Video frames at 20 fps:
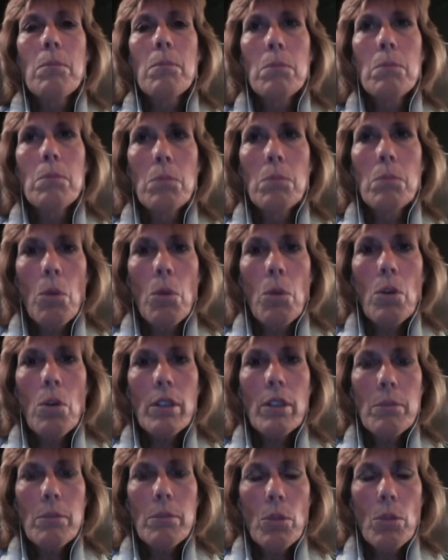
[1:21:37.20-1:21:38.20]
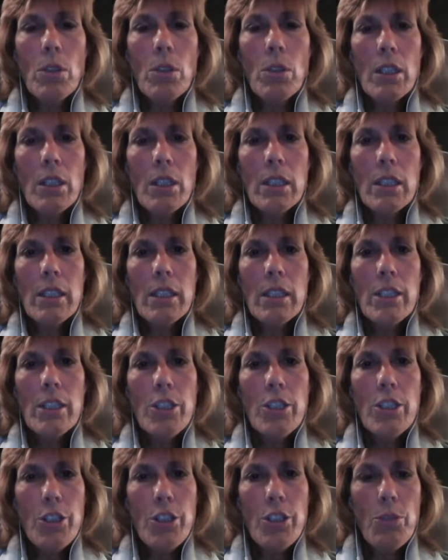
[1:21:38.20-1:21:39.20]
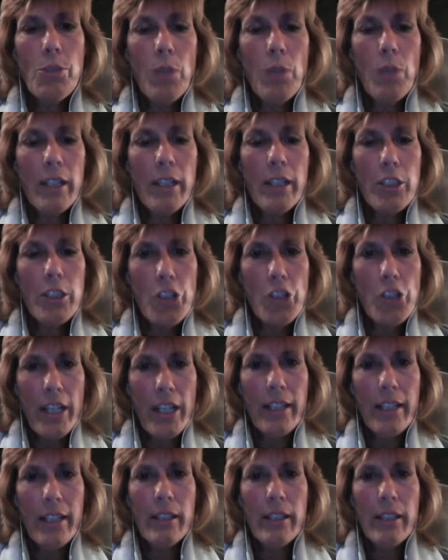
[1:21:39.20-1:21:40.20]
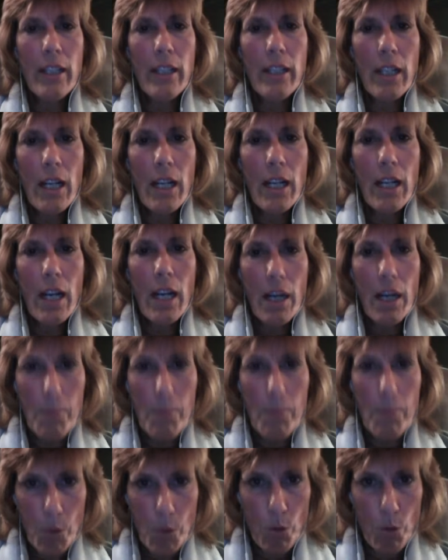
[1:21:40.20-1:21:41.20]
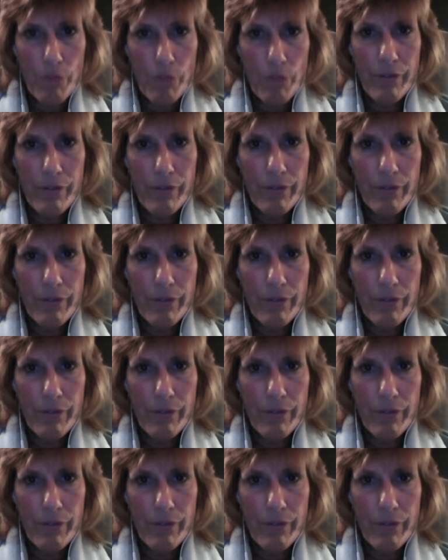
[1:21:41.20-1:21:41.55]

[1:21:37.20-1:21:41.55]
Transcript: More and more, you want to chant, move.